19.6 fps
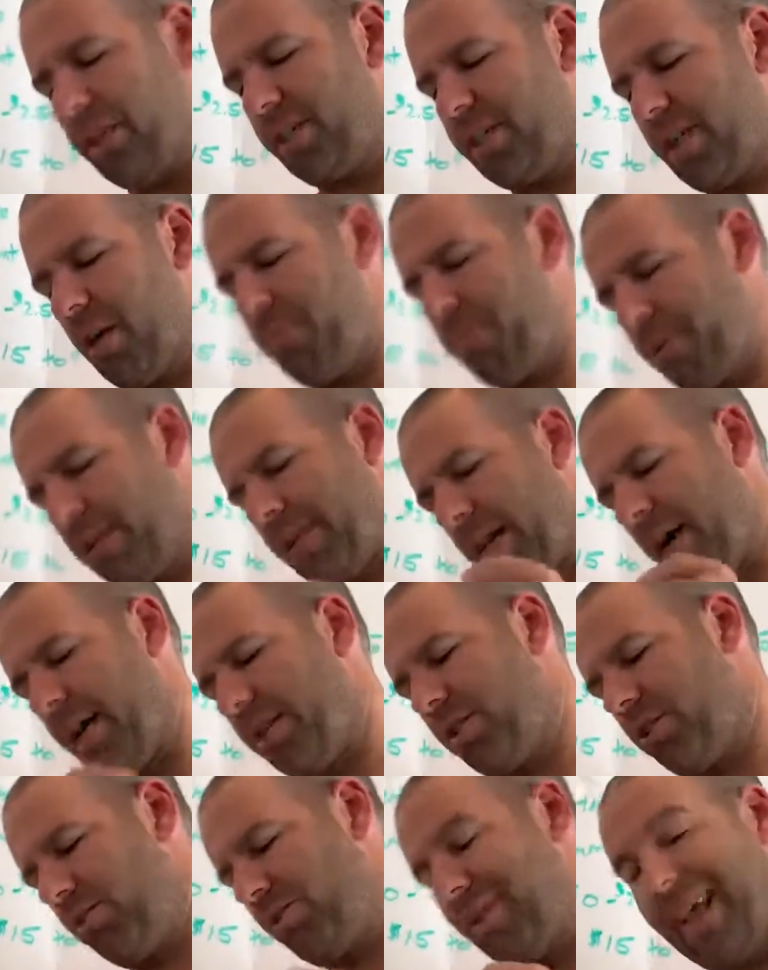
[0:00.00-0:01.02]
tip had gone
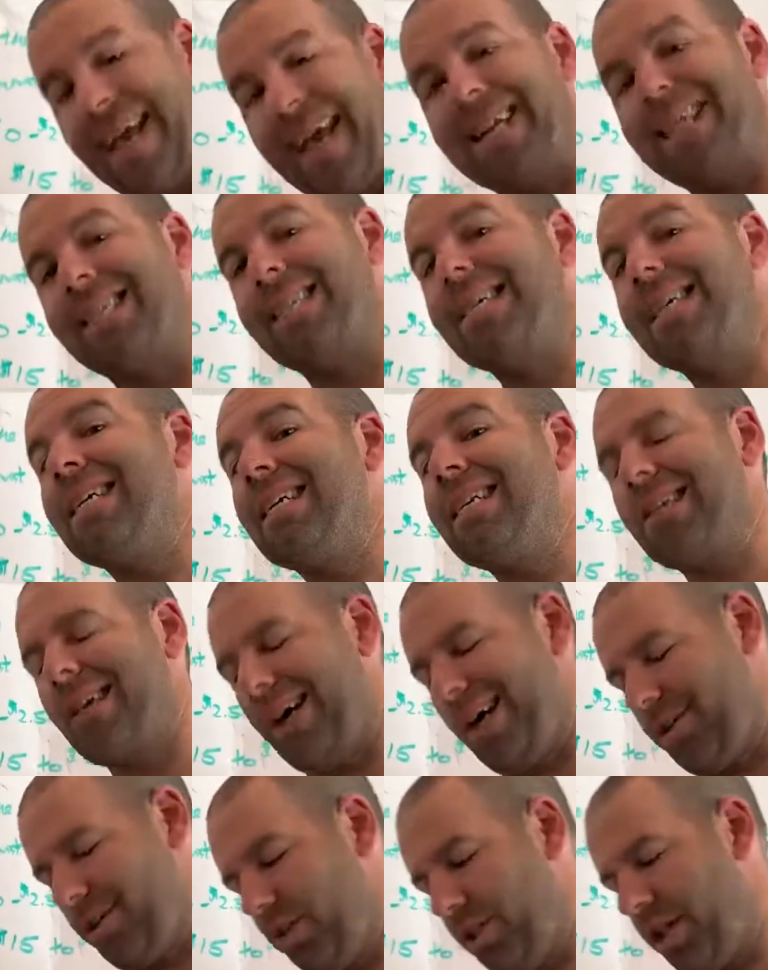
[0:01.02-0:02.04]
to an
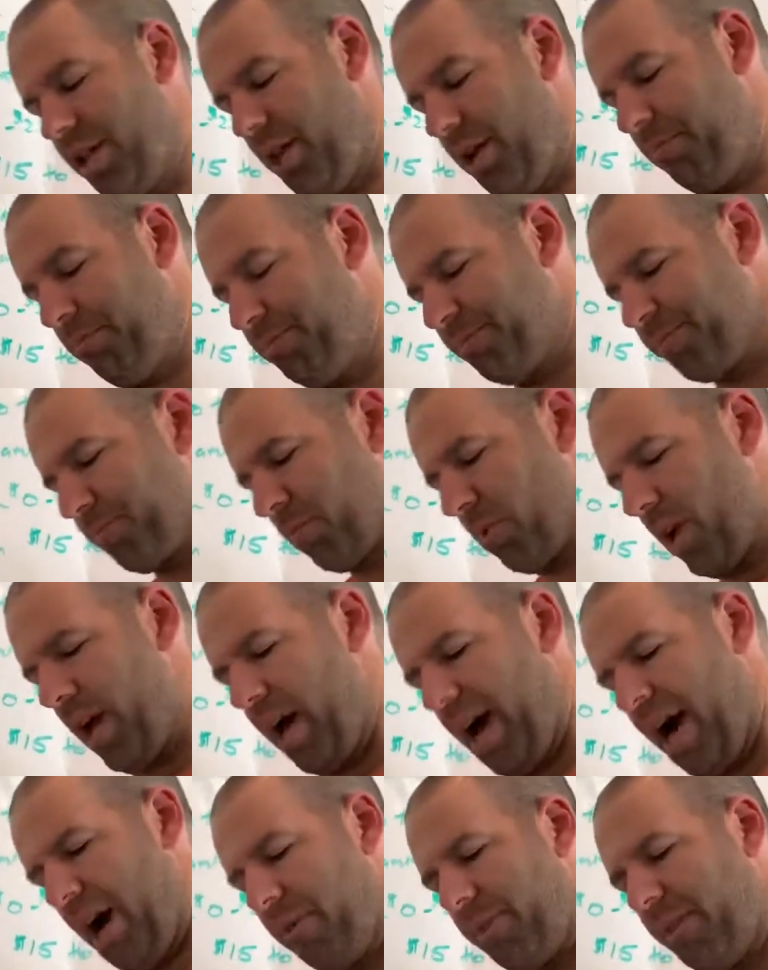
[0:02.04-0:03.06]
$18 tip,
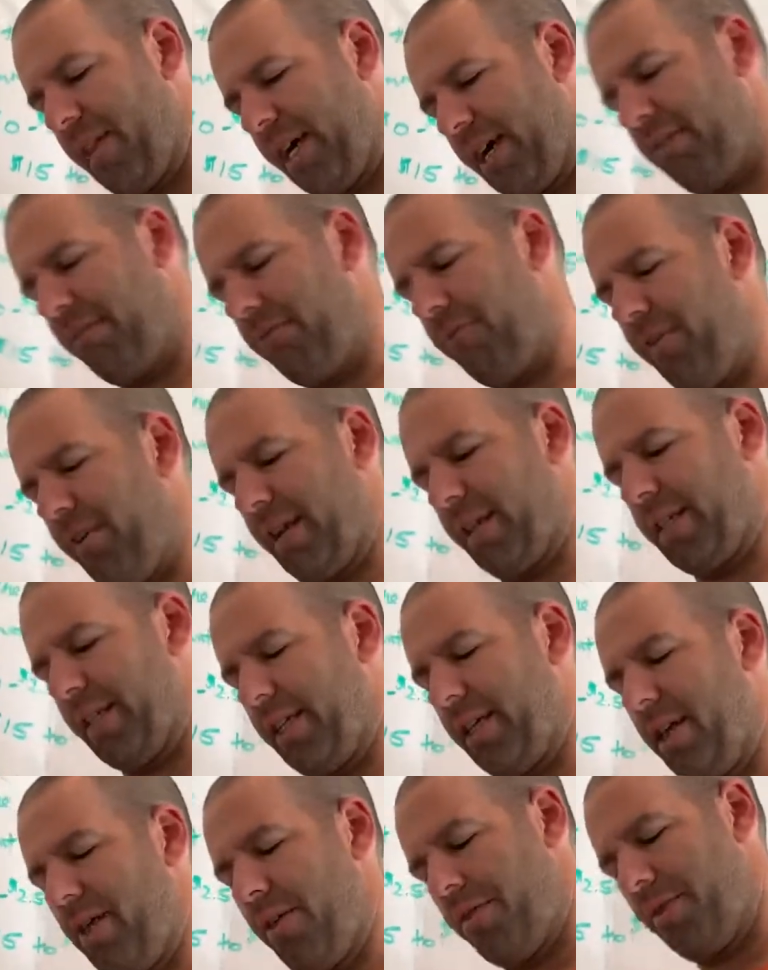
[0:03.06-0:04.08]
how would that have
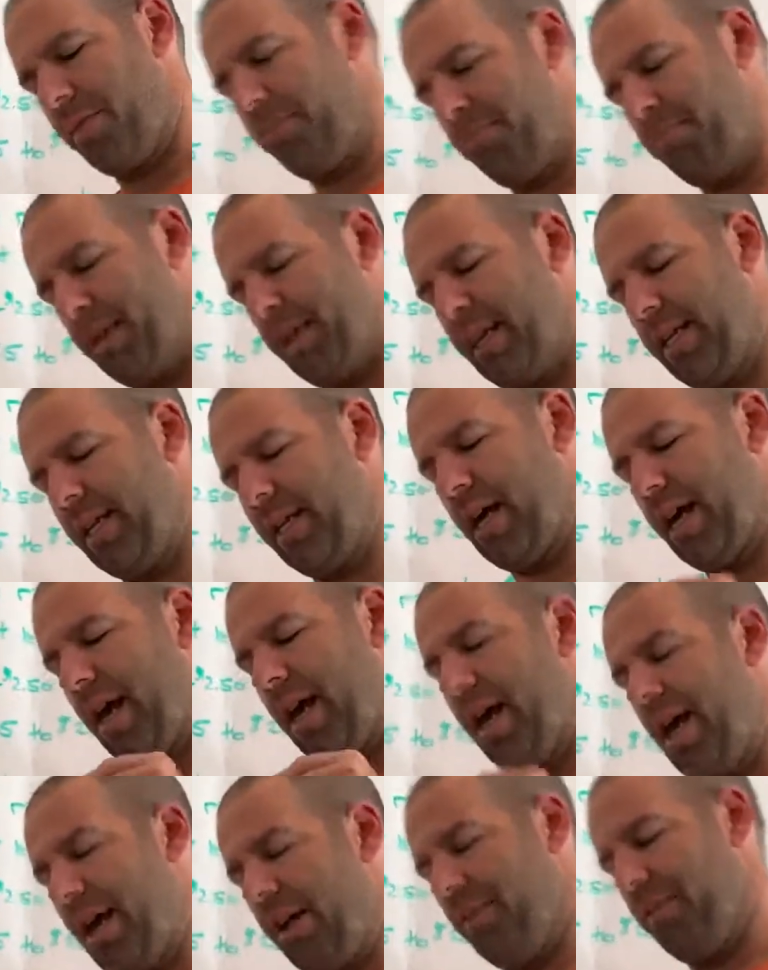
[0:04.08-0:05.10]
affected the mean
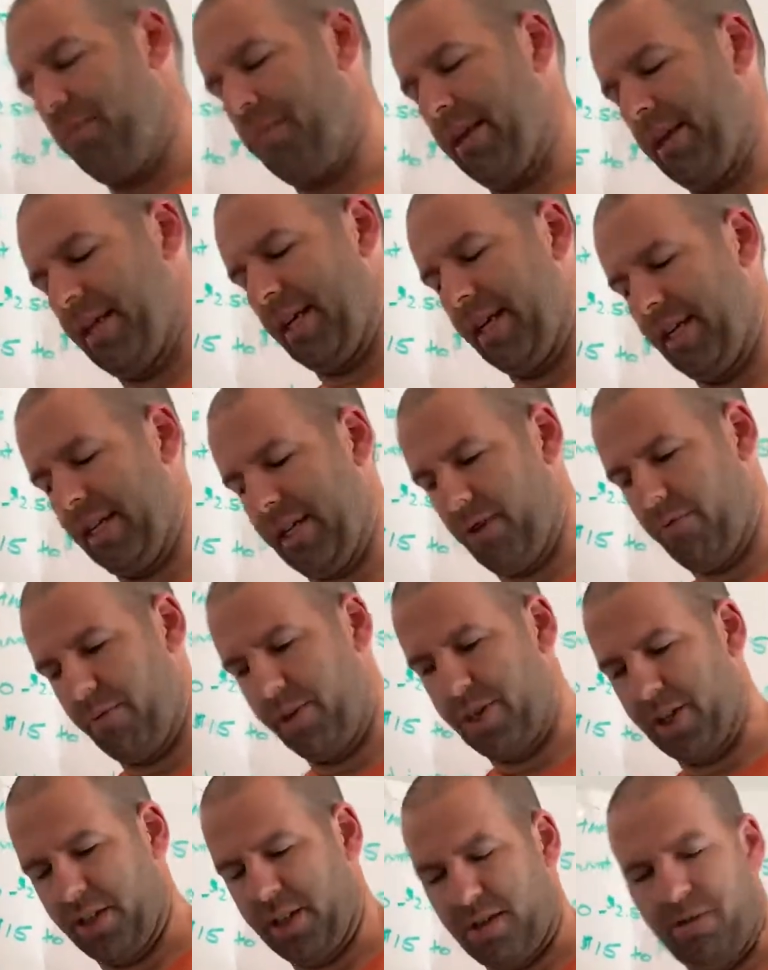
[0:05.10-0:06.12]
and the median? And we
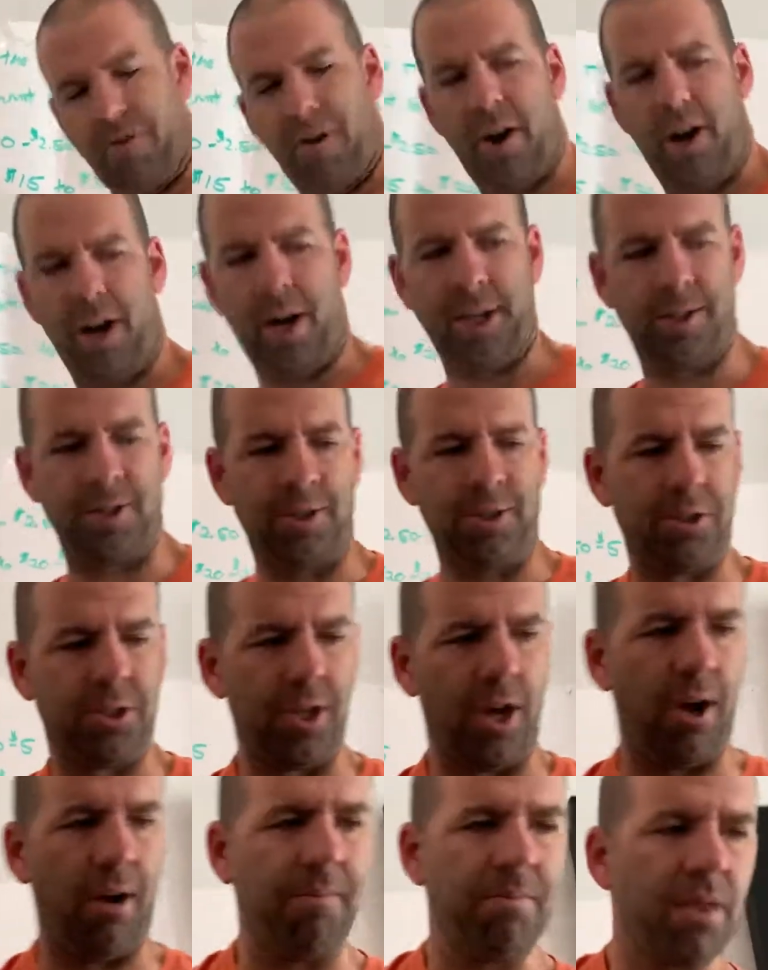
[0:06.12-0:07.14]
justify our answer.
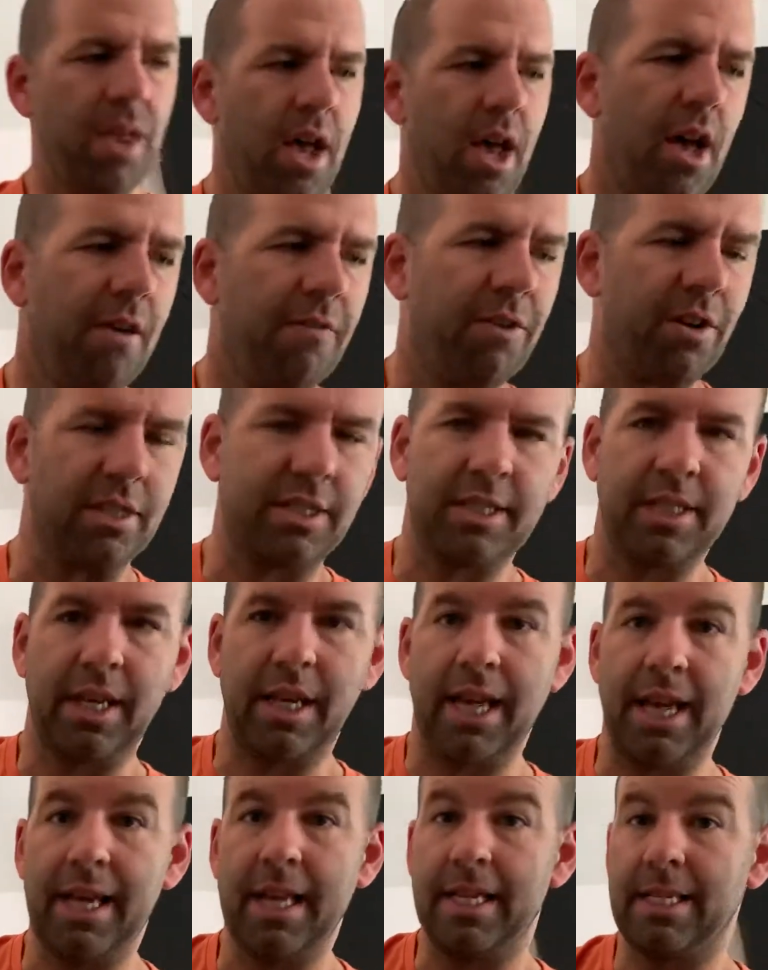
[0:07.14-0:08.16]
So first thing
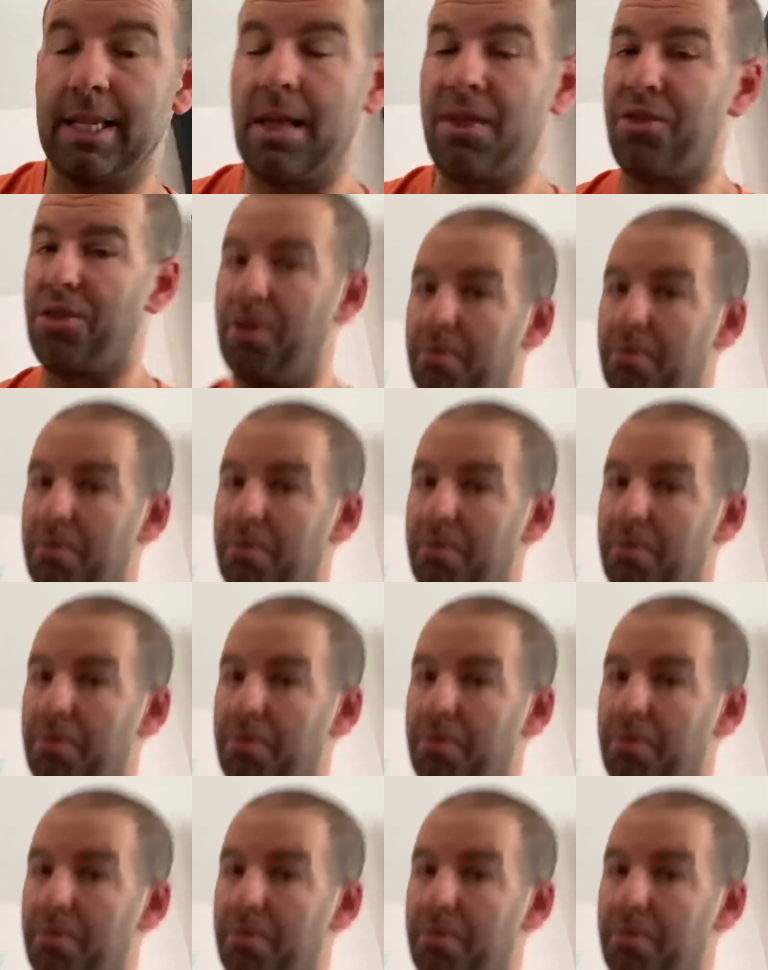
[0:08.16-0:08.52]
is the